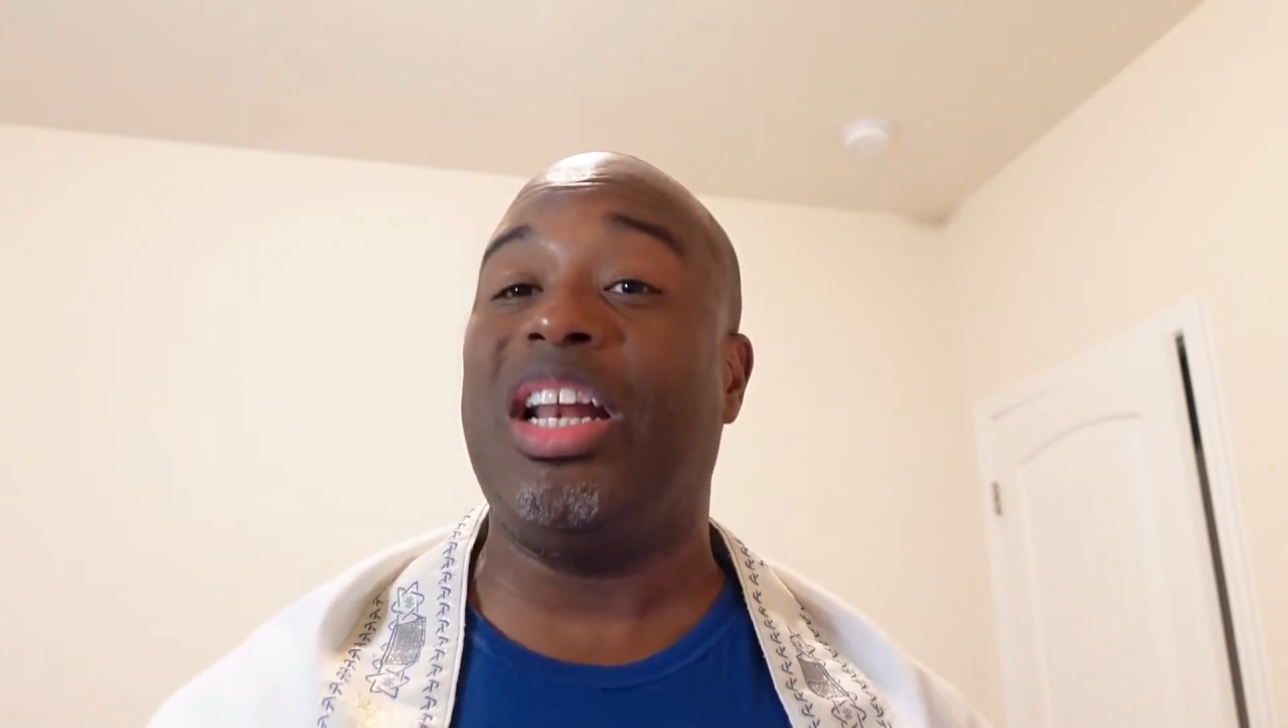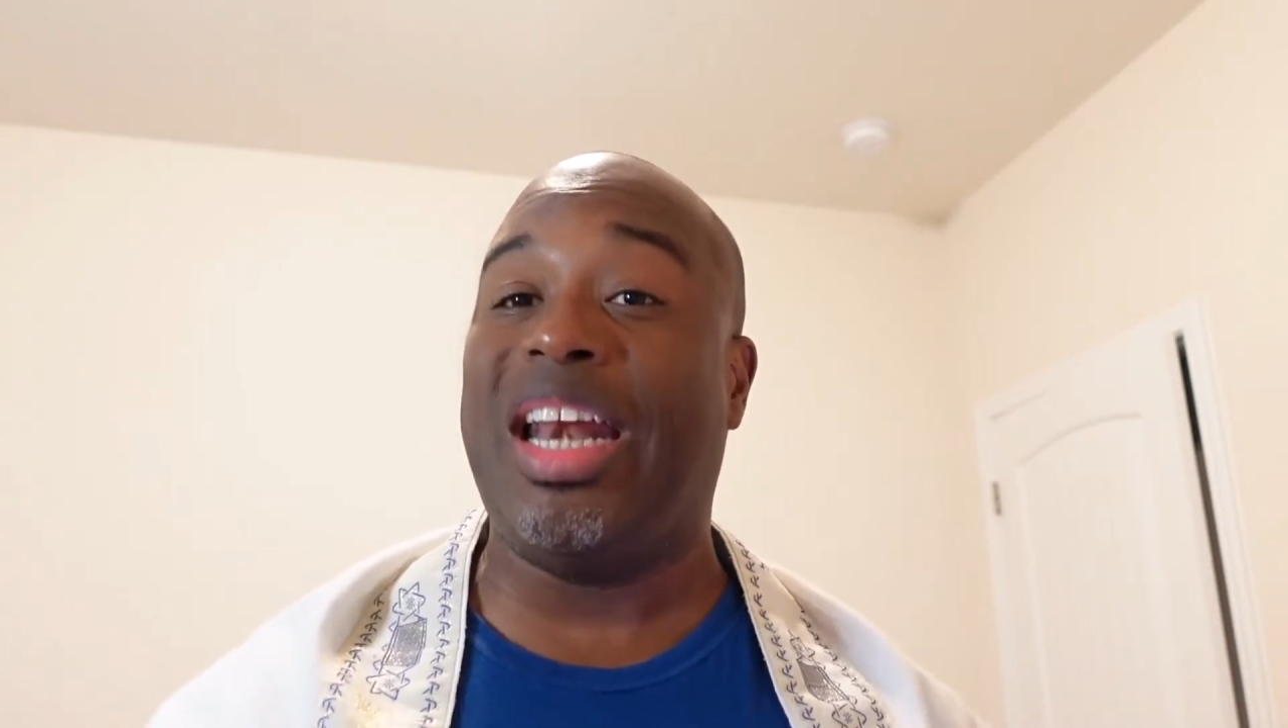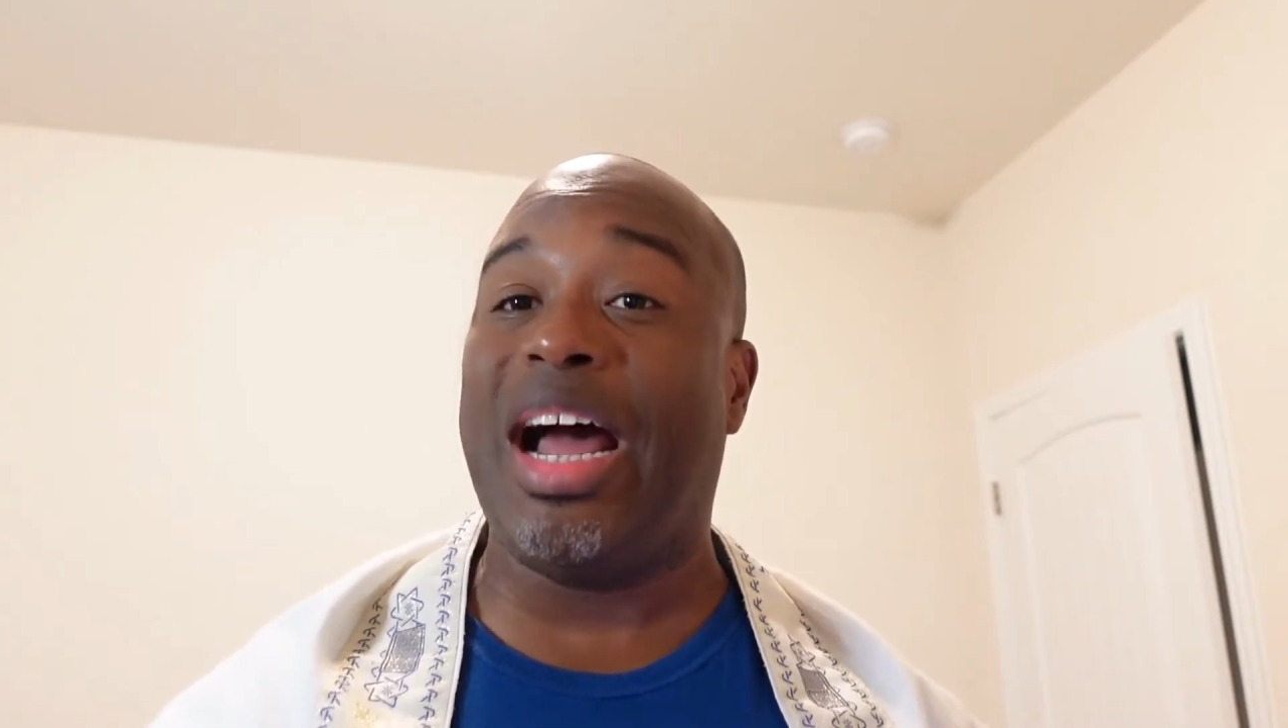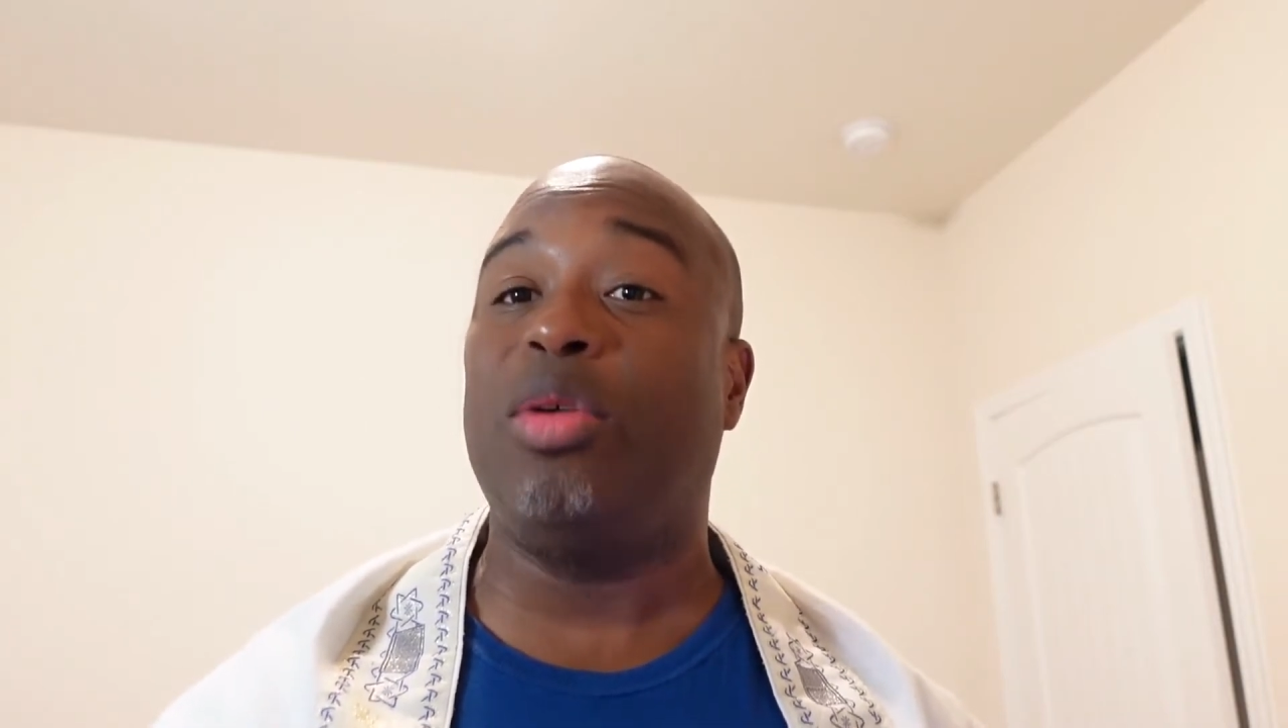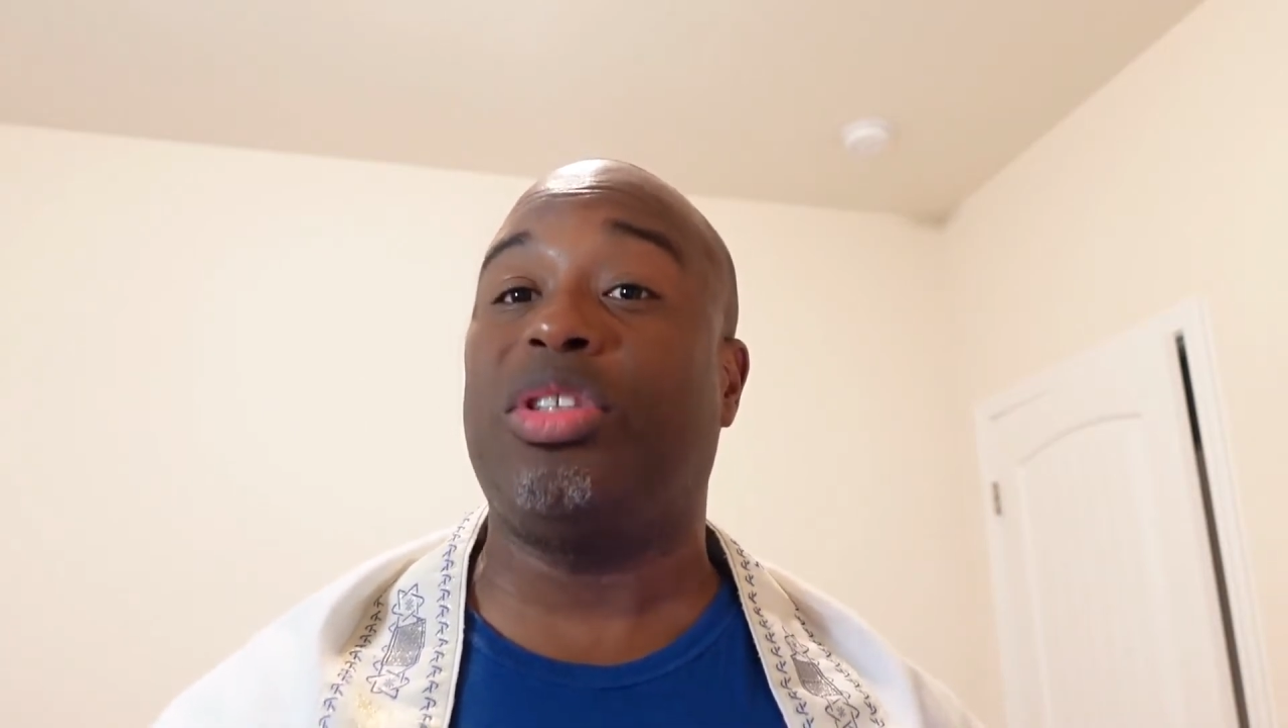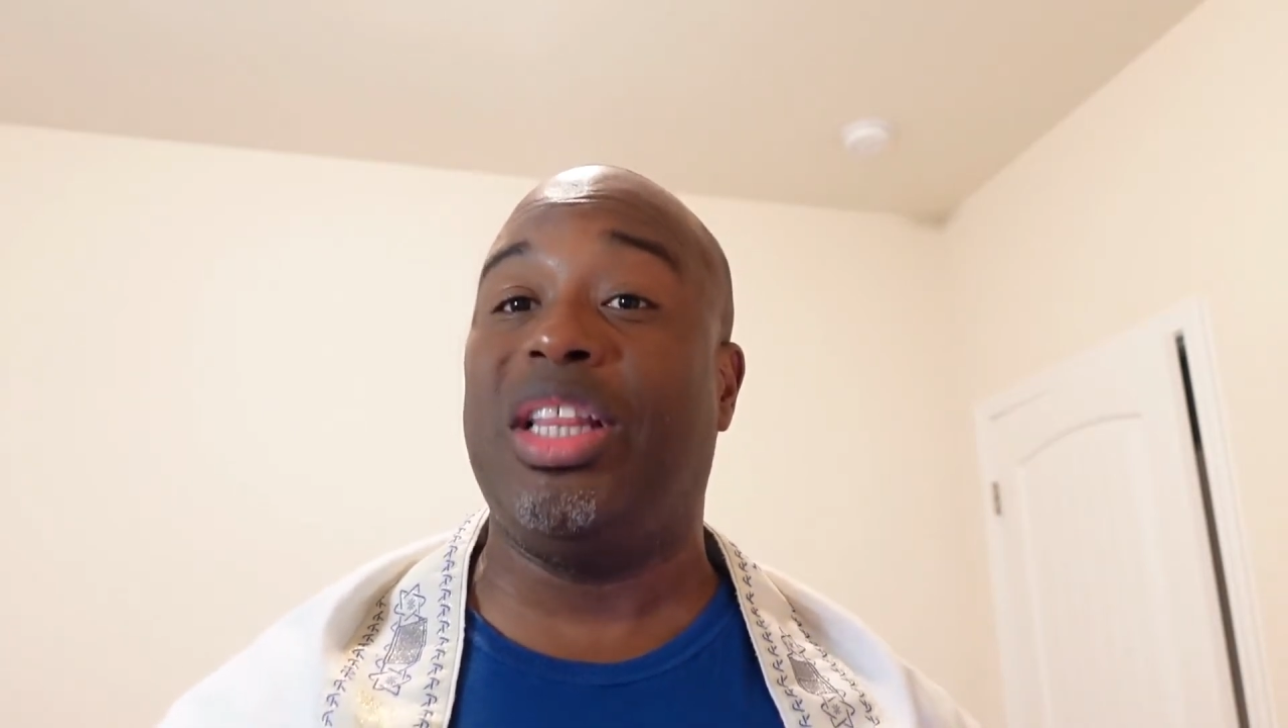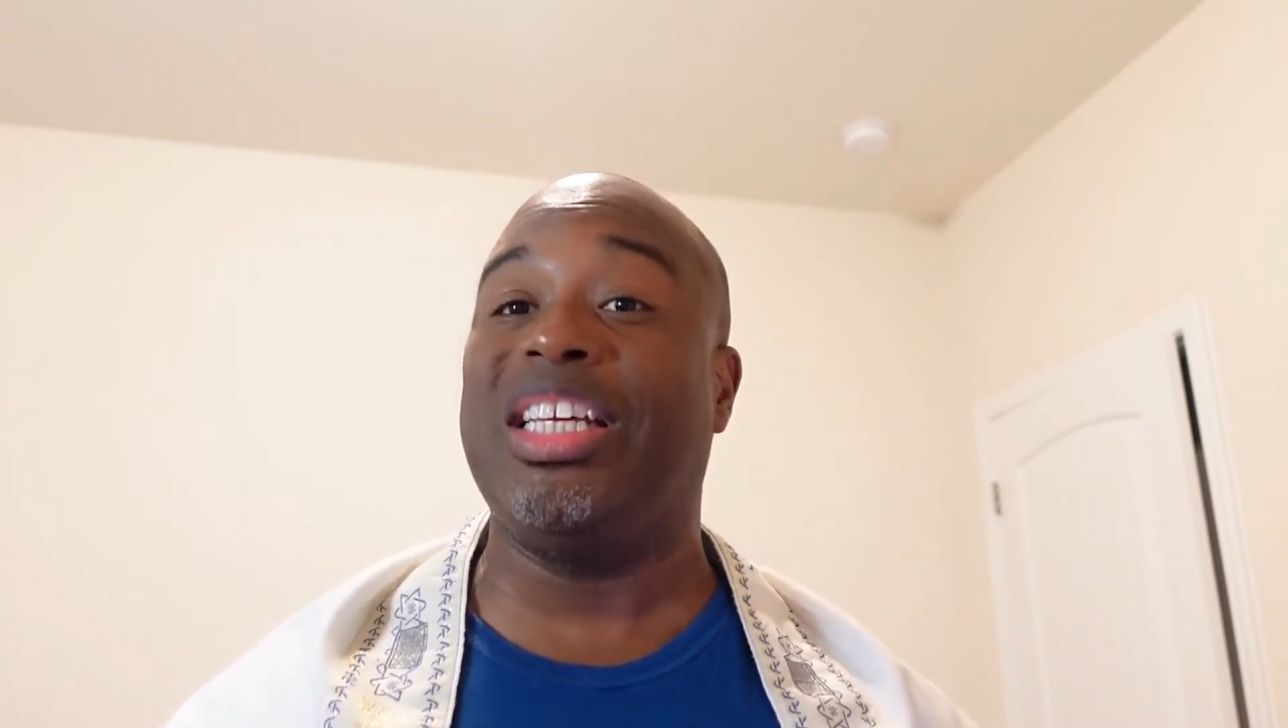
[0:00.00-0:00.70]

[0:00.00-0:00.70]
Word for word: announced